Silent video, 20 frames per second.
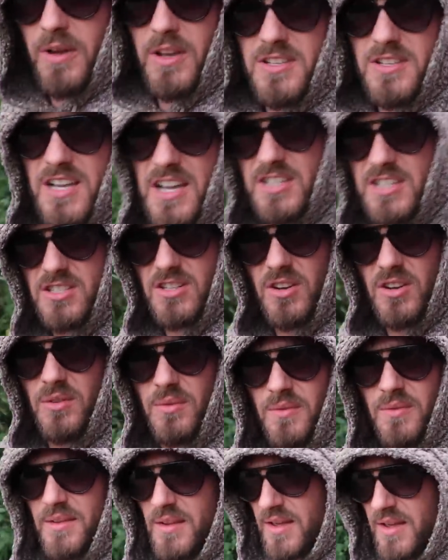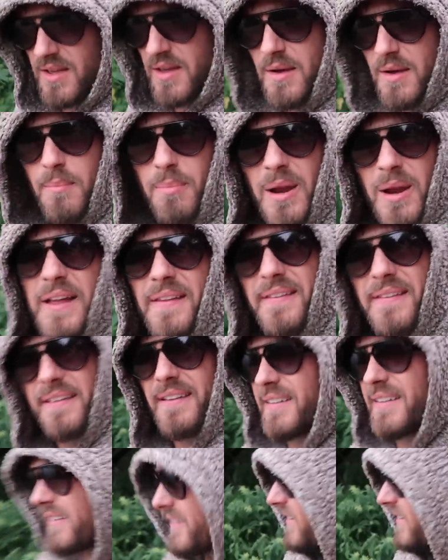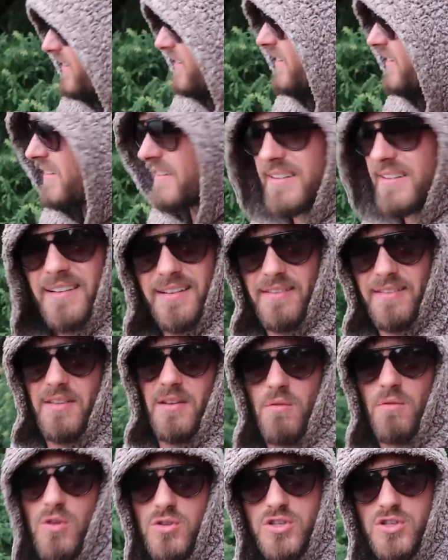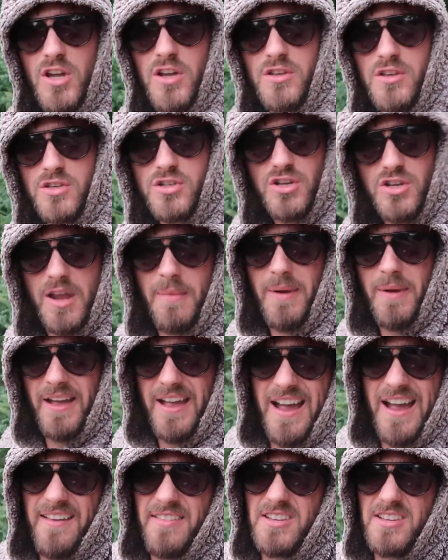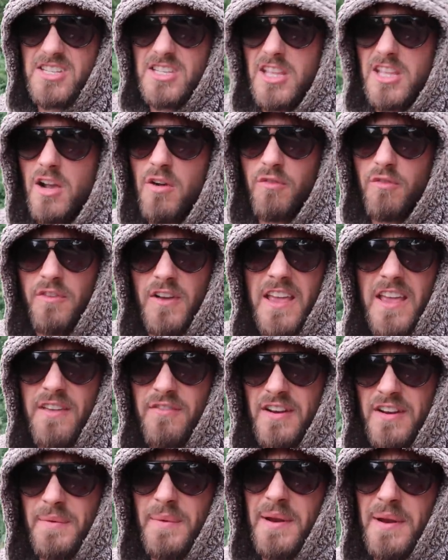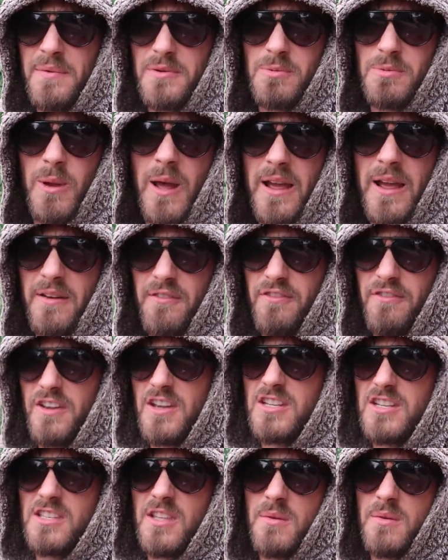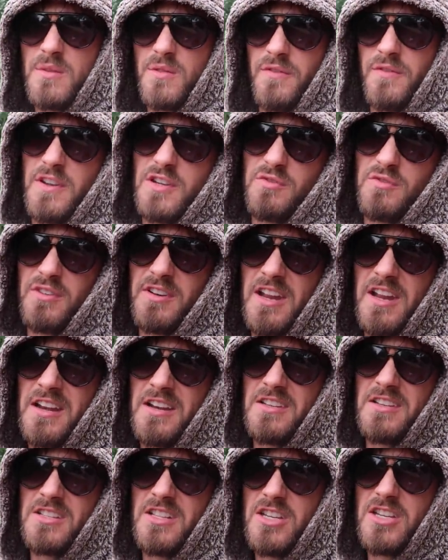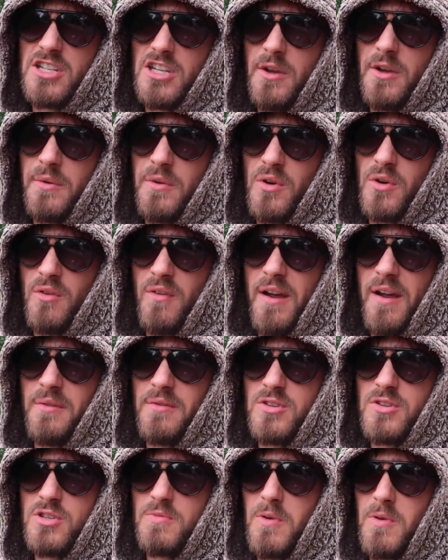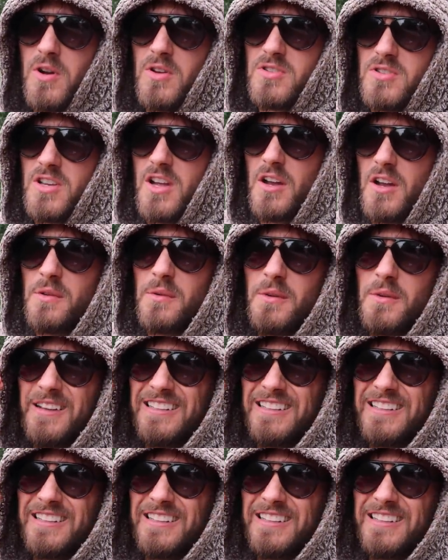because that's gone blunt. And then Rod's going straight back out. There's still fish, even when he was playing the fish, there was fish relentlessly showing all around his spot, so.